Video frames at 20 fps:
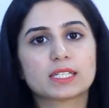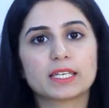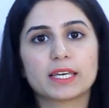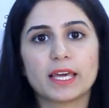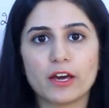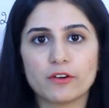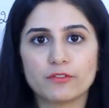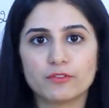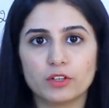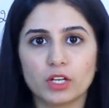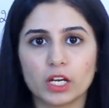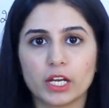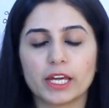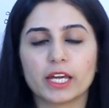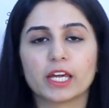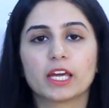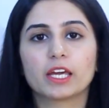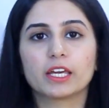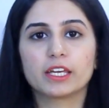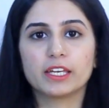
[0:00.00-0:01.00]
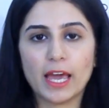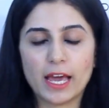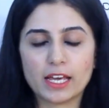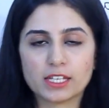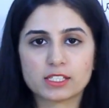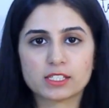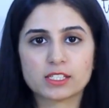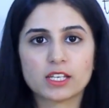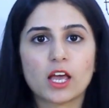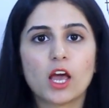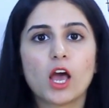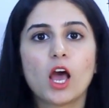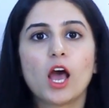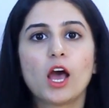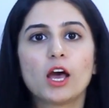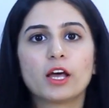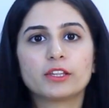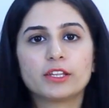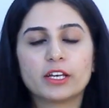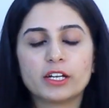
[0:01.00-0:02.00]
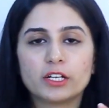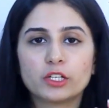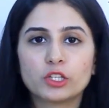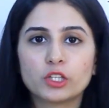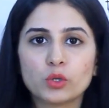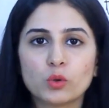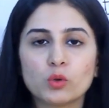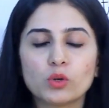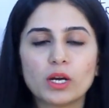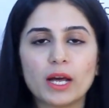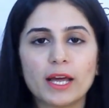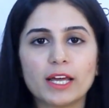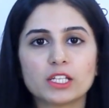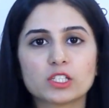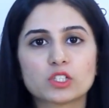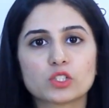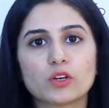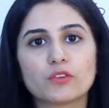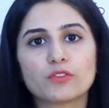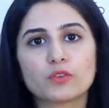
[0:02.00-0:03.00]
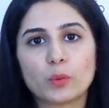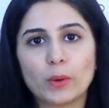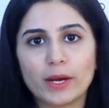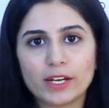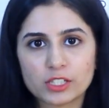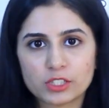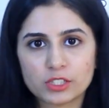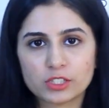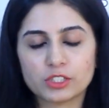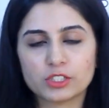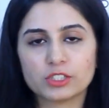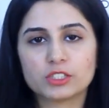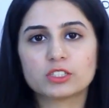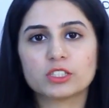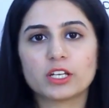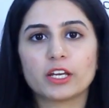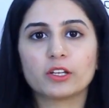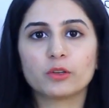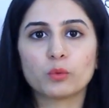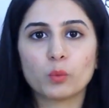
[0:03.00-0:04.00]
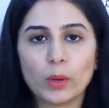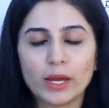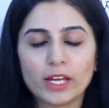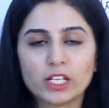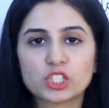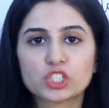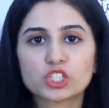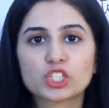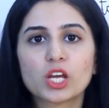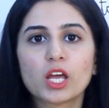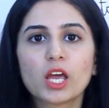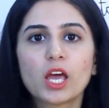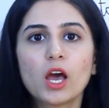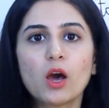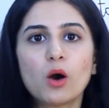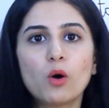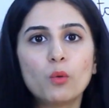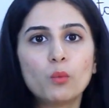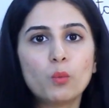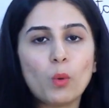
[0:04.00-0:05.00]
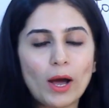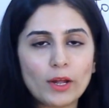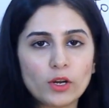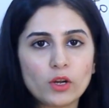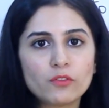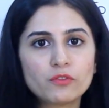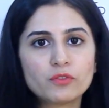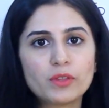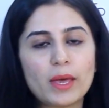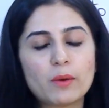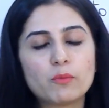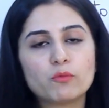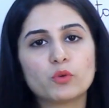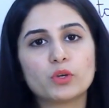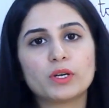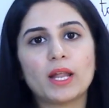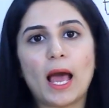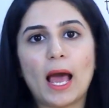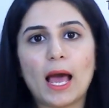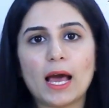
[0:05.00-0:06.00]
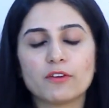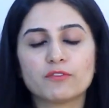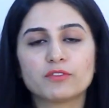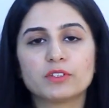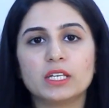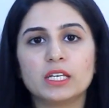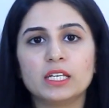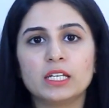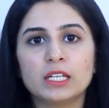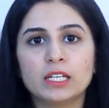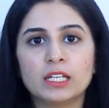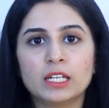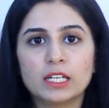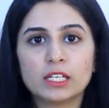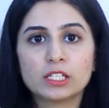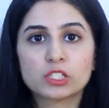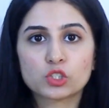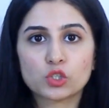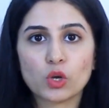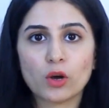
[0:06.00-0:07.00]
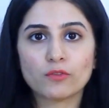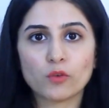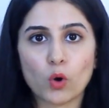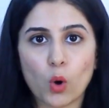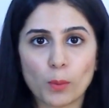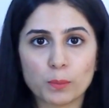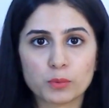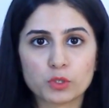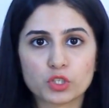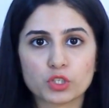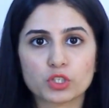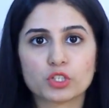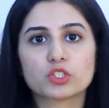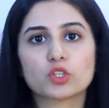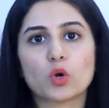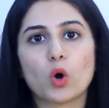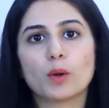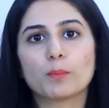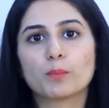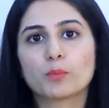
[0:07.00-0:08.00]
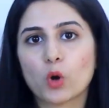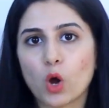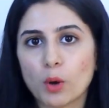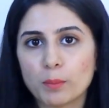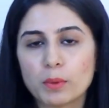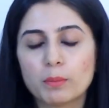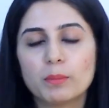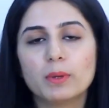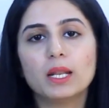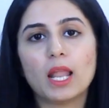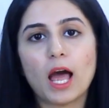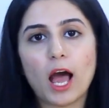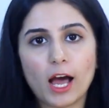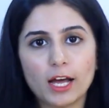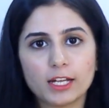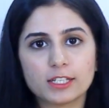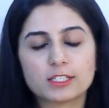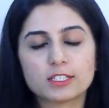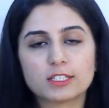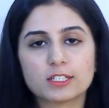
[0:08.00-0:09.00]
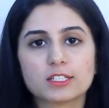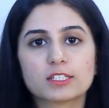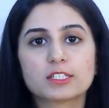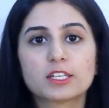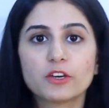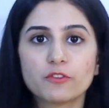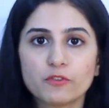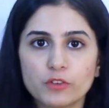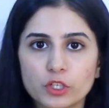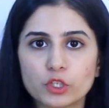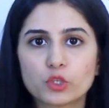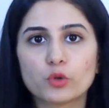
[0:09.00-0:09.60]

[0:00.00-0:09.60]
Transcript: carefully. Yes, there are two kinds of questions in which one of them would have the list of options or probable answers given